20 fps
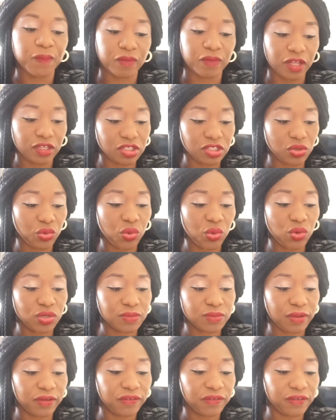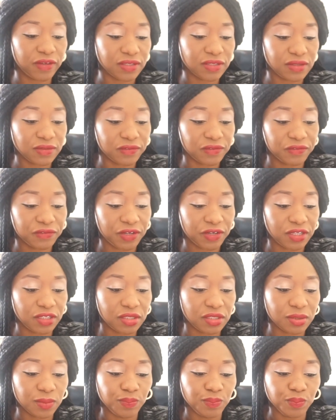Nchewi was my first
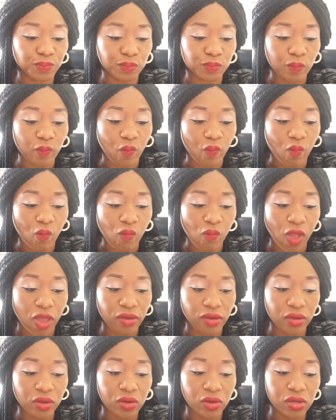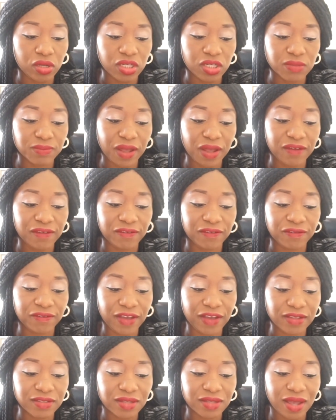friend in college. My
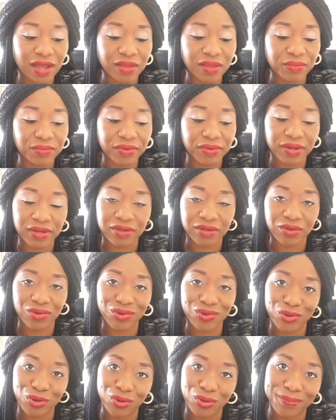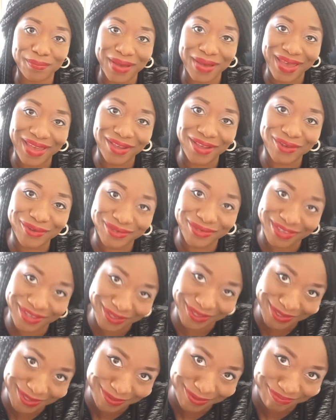first heartbreak, oh my
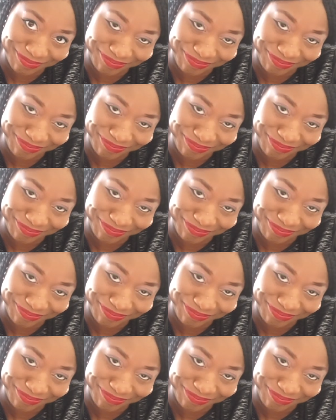goodness.